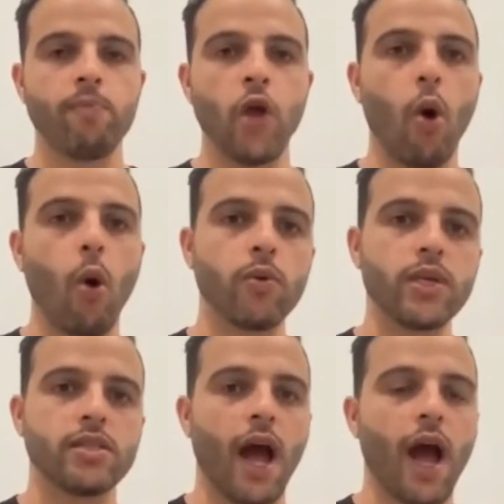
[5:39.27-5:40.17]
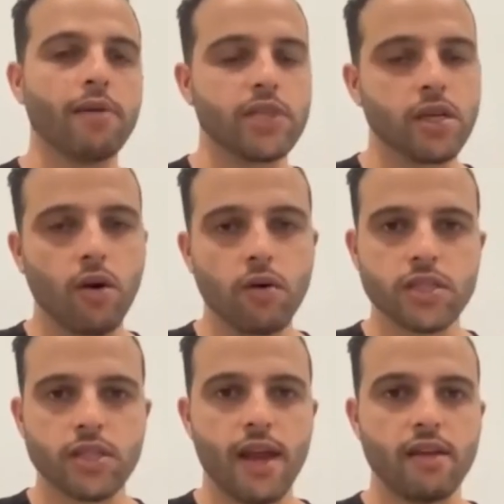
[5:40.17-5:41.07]
The only times it
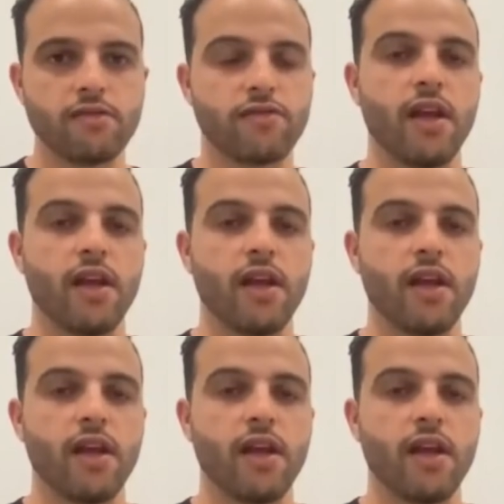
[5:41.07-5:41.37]
goes there is